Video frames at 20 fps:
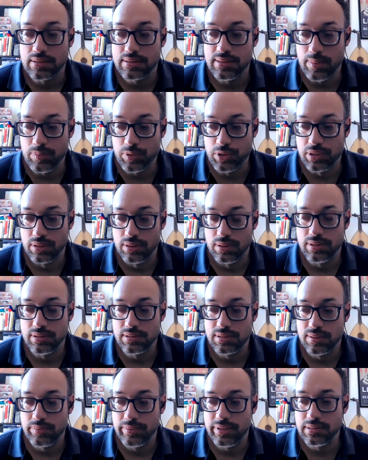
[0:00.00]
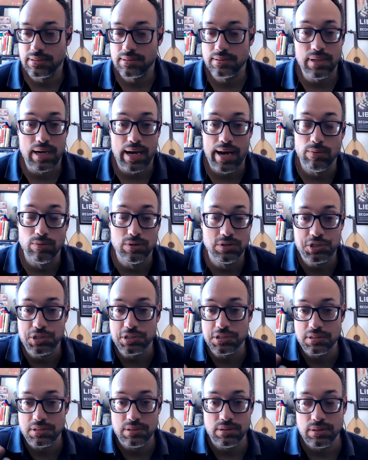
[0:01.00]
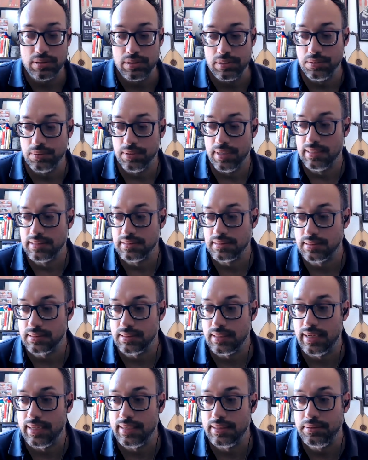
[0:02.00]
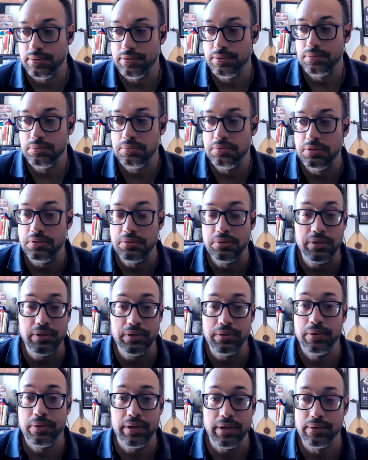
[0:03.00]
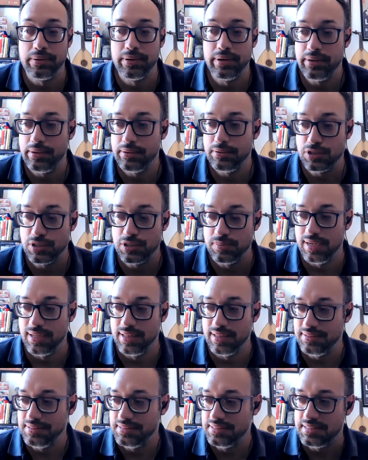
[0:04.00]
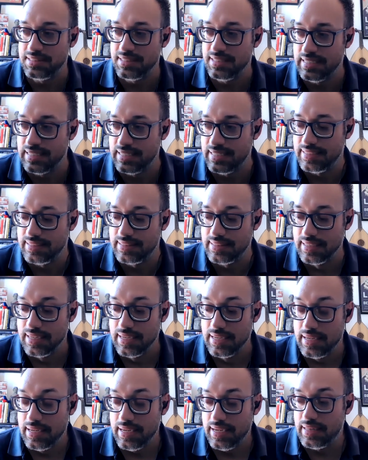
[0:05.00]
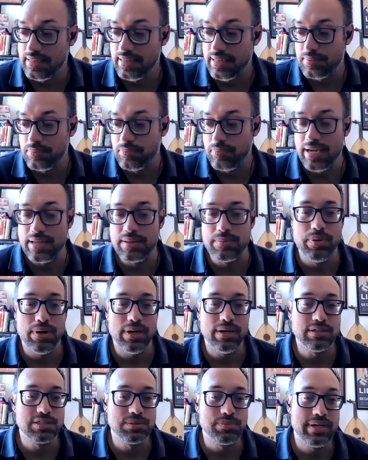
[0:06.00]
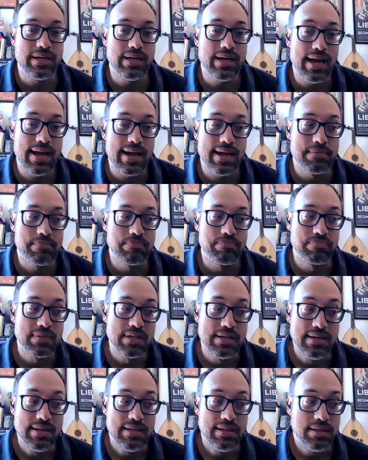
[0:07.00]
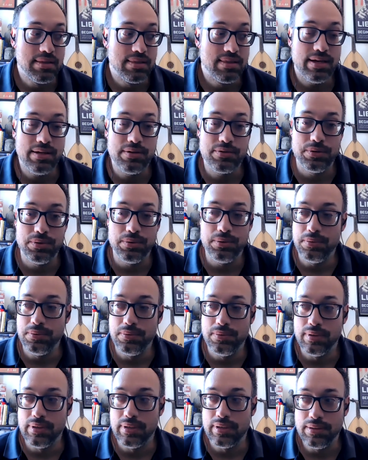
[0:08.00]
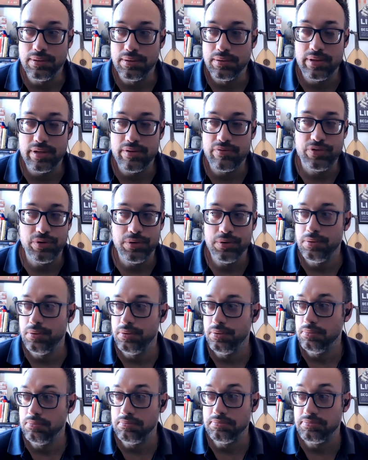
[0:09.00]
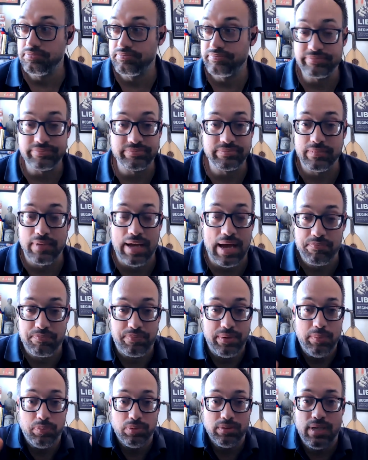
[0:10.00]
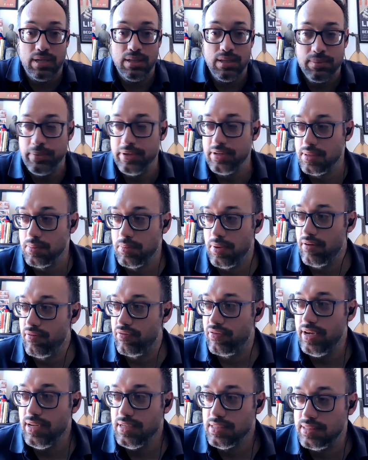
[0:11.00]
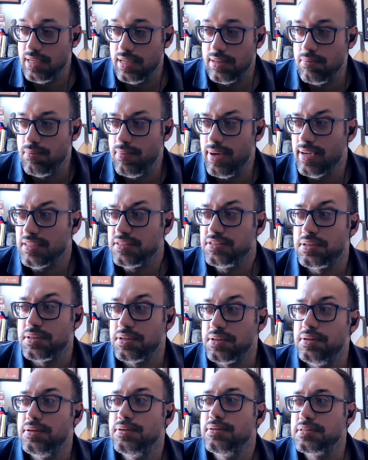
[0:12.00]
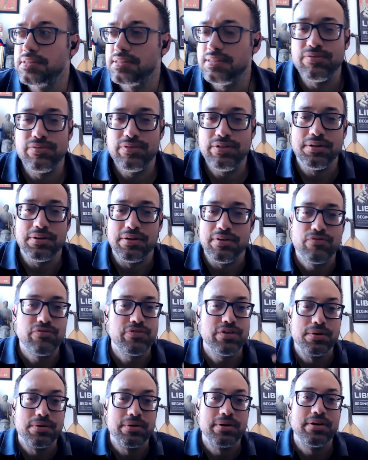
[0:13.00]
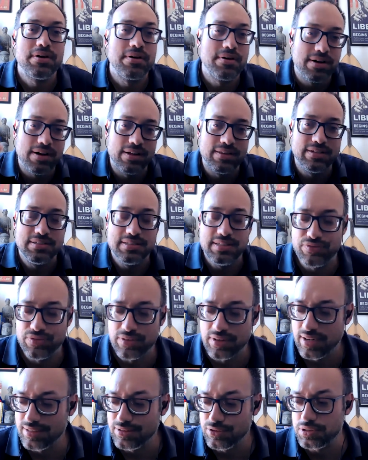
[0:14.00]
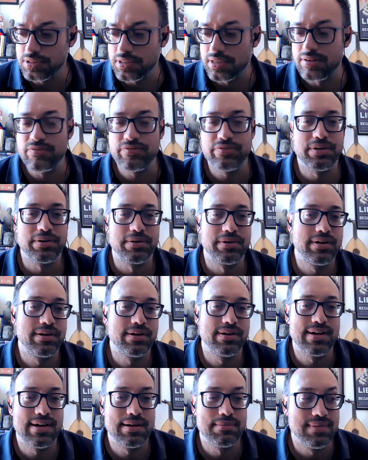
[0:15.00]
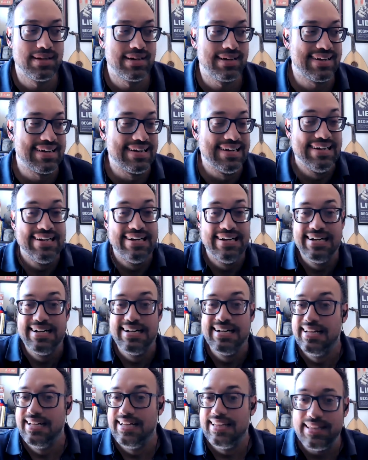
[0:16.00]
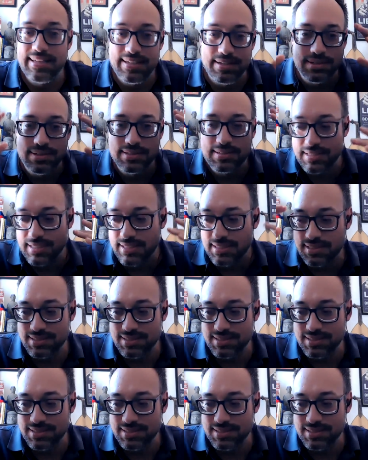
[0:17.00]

exceptionalism is. I was just in the U.S. and you you you hear it, you smell it, you see it. It it it, it bugs me, and they do. Uh, you know, they view people telling me to my face that Mexico is you know inferior and all these different countries are inferior, and I'm like, by the